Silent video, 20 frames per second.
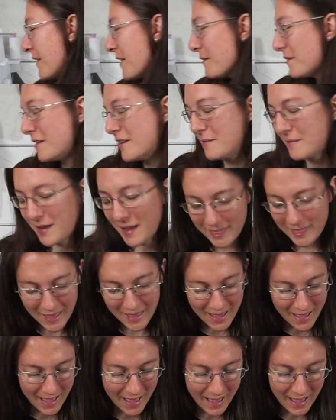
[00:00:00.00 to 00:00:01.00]
I want to make
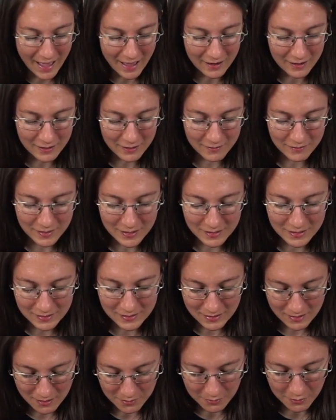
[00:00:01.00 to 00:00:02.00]
that out of this
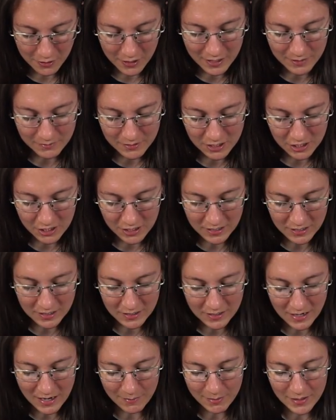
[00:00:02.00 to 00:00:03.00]
crepe de chine
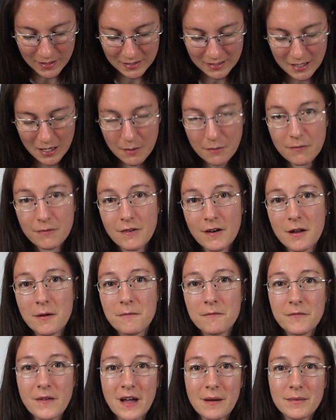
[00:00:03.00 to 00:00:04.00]
that I picked up
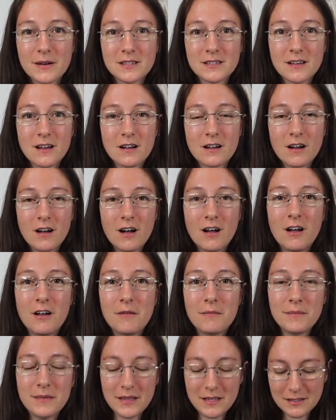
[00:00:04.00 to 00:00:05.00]
from
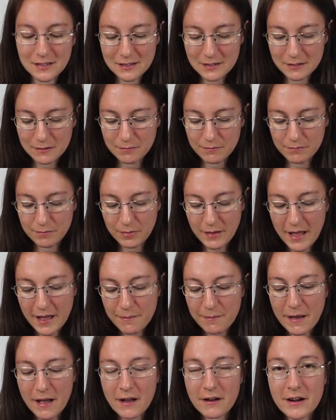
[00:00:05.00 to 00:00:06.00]
fabric.com. It's
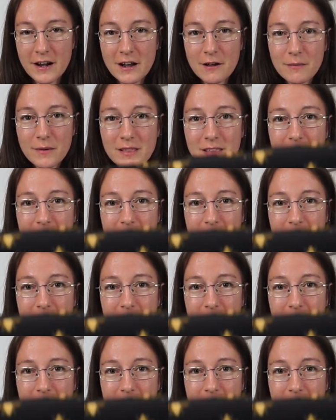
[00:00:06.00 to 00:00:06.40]
black background with